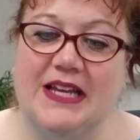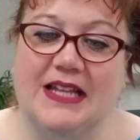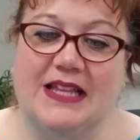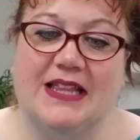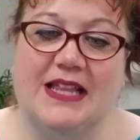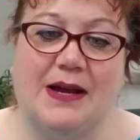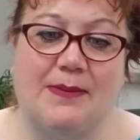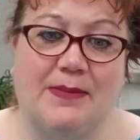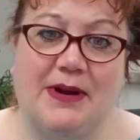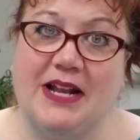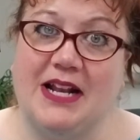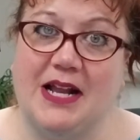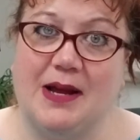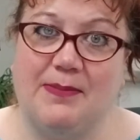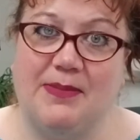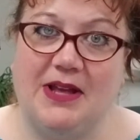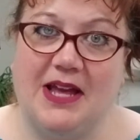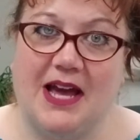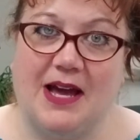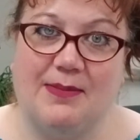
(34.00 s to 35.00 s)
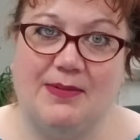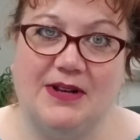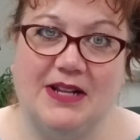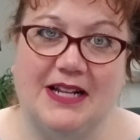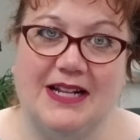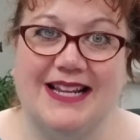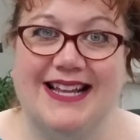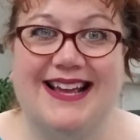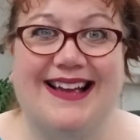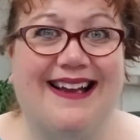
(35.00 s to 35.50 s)
That might not be
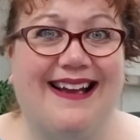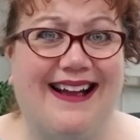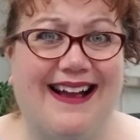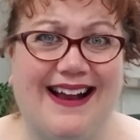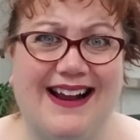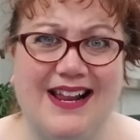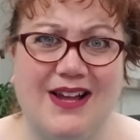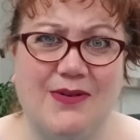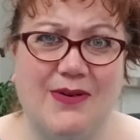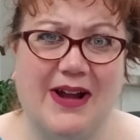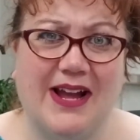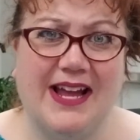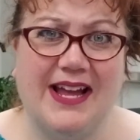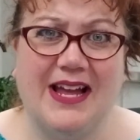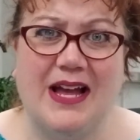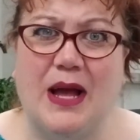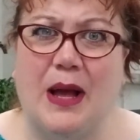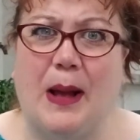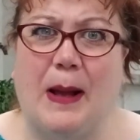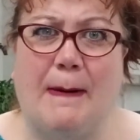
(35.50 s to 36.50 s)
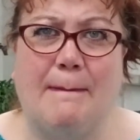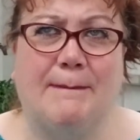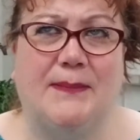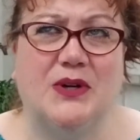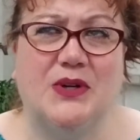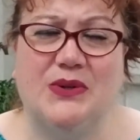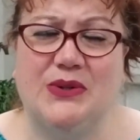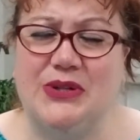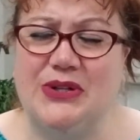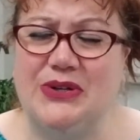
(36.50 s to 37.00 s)
happening. Anyway,
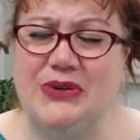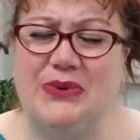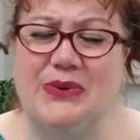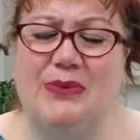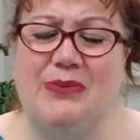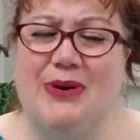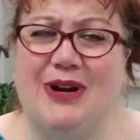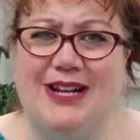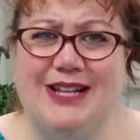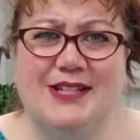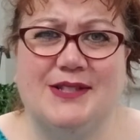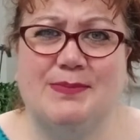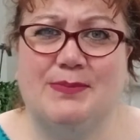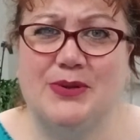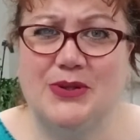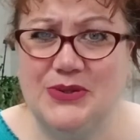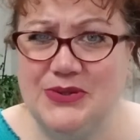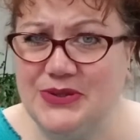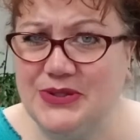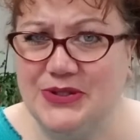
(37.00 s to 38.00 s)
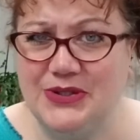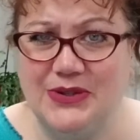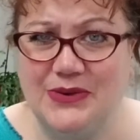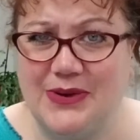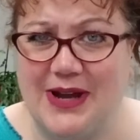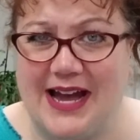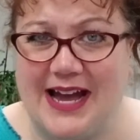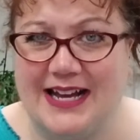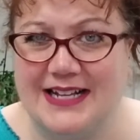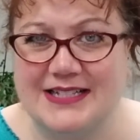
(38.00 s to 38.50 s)
Bulu. What is Bulu, you
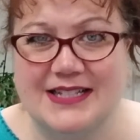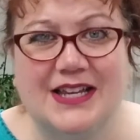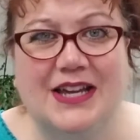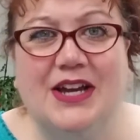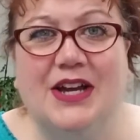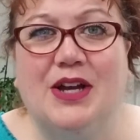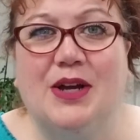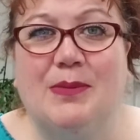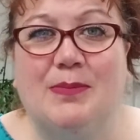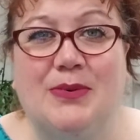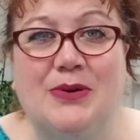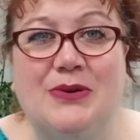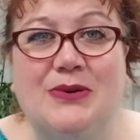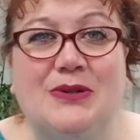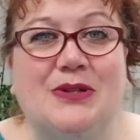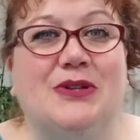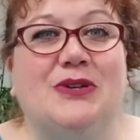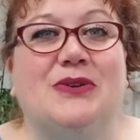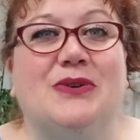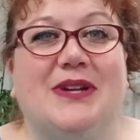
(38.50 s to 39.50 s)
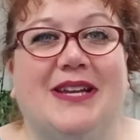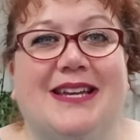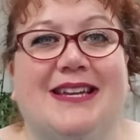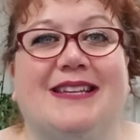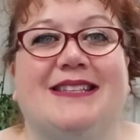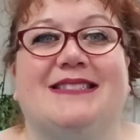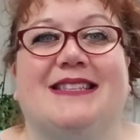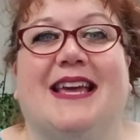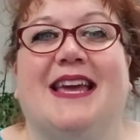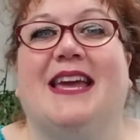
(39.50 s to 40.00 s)
ask? Bulu
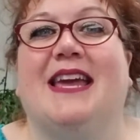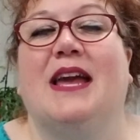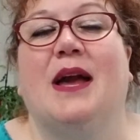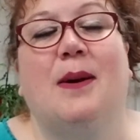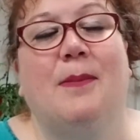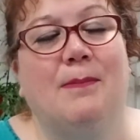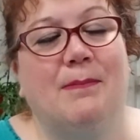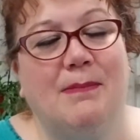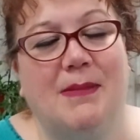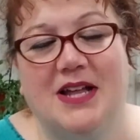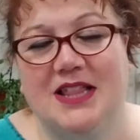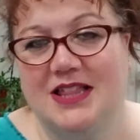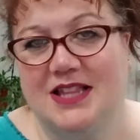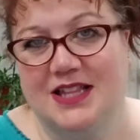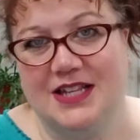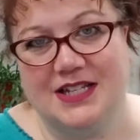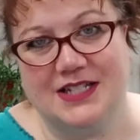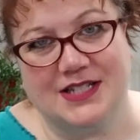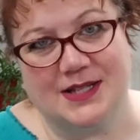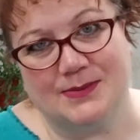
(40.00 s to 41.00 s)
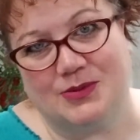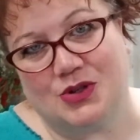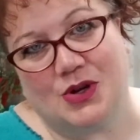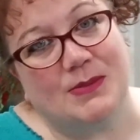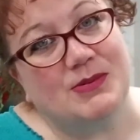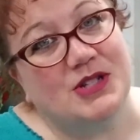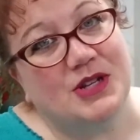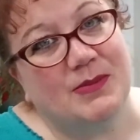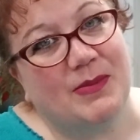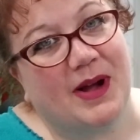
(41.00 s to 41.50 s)
is a monthly
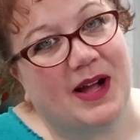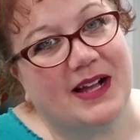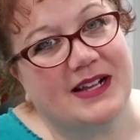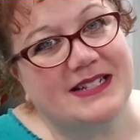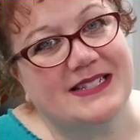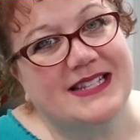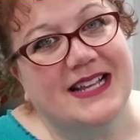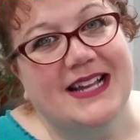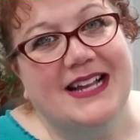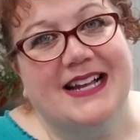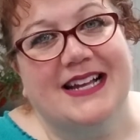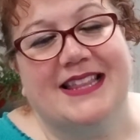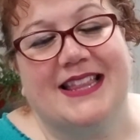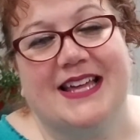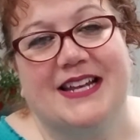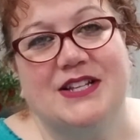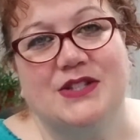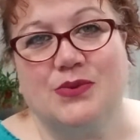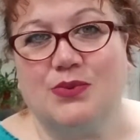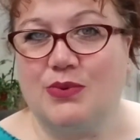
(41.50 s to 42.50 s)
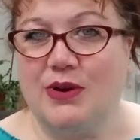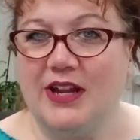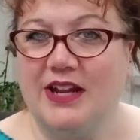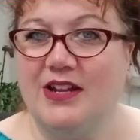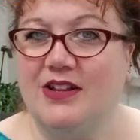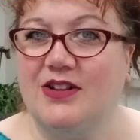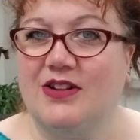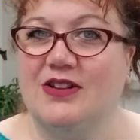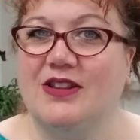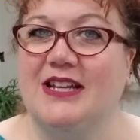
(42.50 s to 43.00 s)
subscription box that is
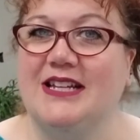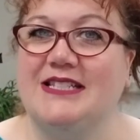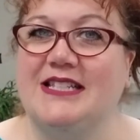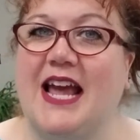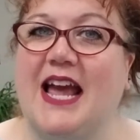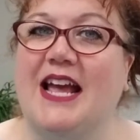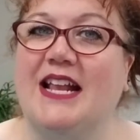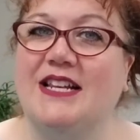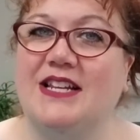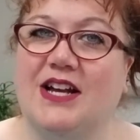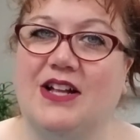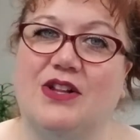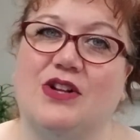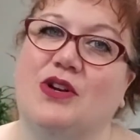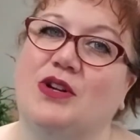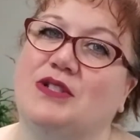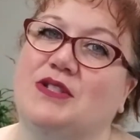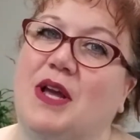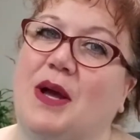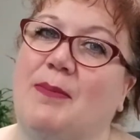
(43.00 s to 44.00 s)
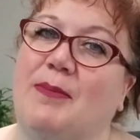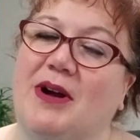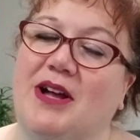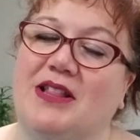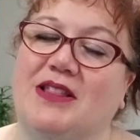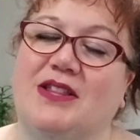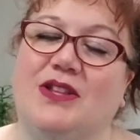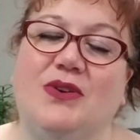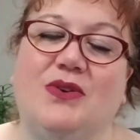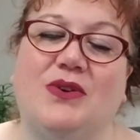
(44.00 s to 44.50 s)
regularly $10 a
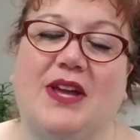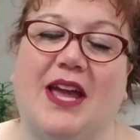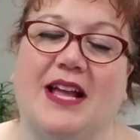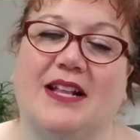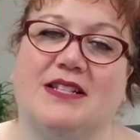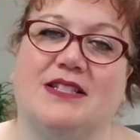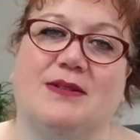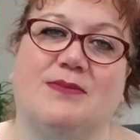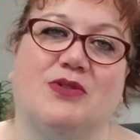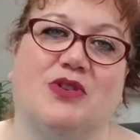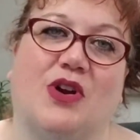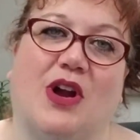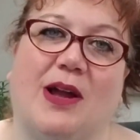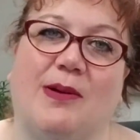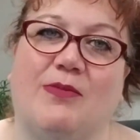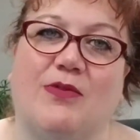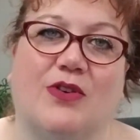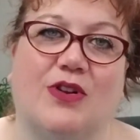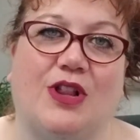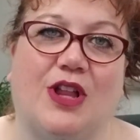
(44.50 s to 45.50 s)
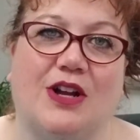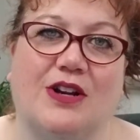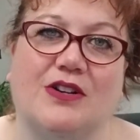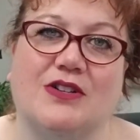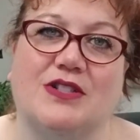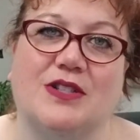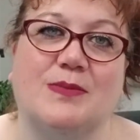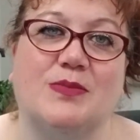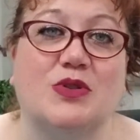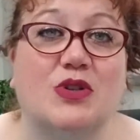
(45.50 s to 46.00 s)
month. You can subscribe for longer
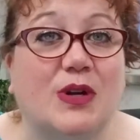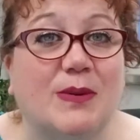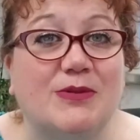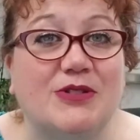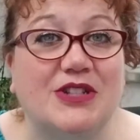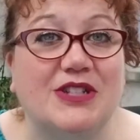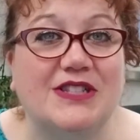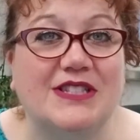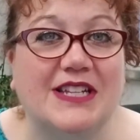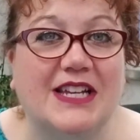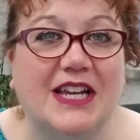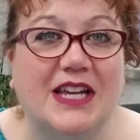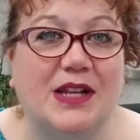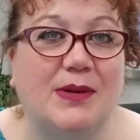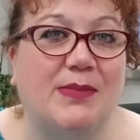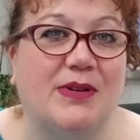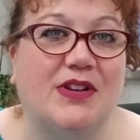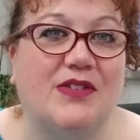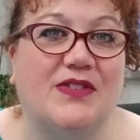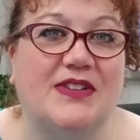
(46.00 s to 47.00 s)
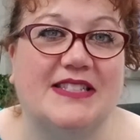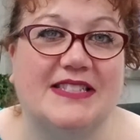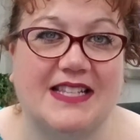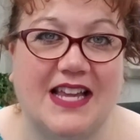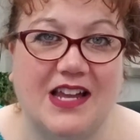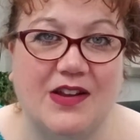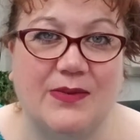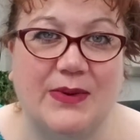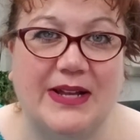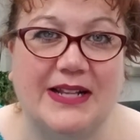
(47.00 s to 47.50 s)
subscriptions and get a bit of a
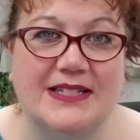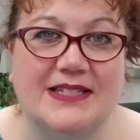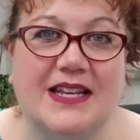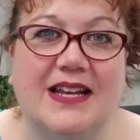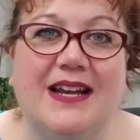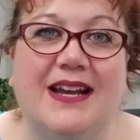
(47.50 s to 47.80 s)
savings.